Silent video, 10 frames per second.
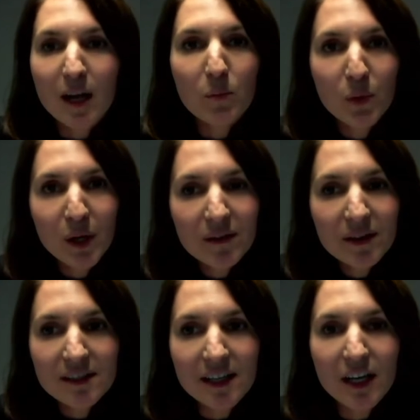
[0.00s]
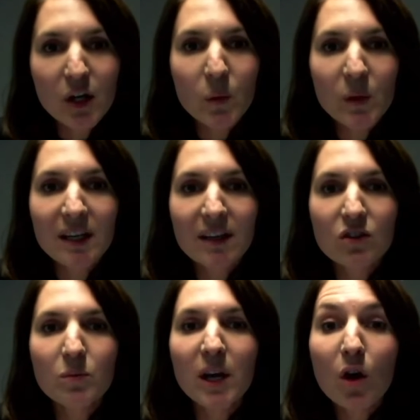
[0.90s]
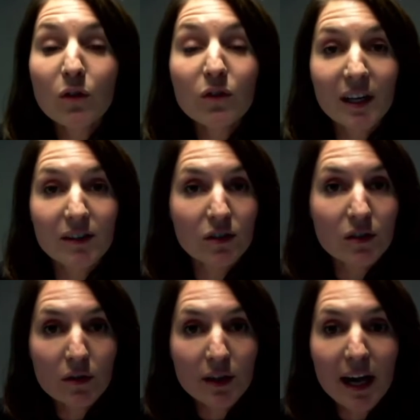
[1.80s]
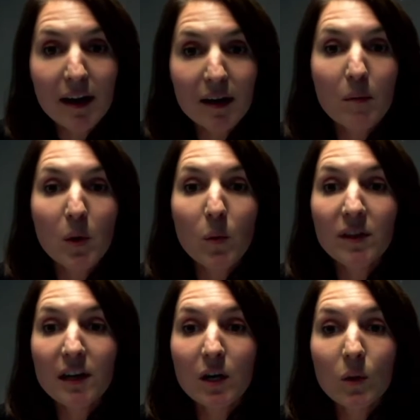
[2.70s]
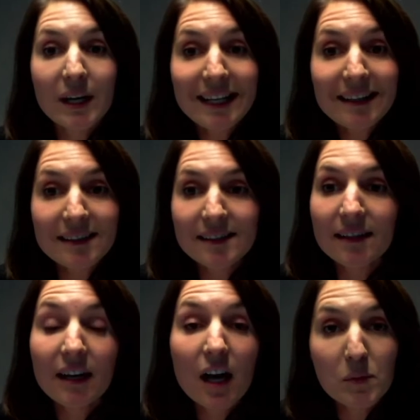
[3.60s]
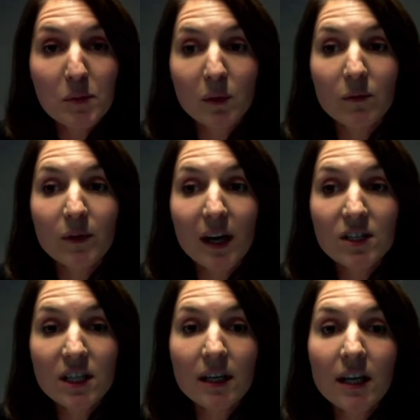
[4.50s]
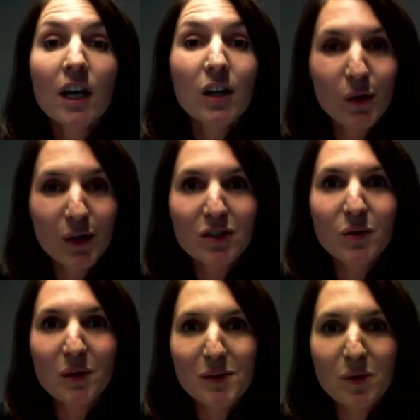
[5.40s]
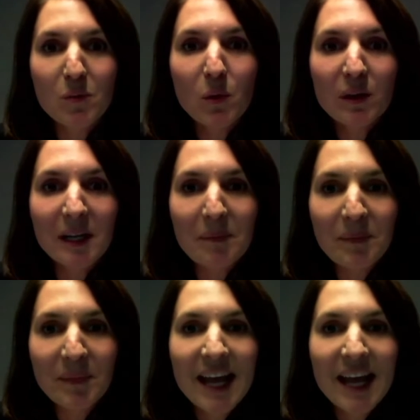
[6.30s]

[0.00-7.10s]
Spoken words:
Previously, you would need to be on site to do that, but with the low latency that comes with 5G, you can do this remotely.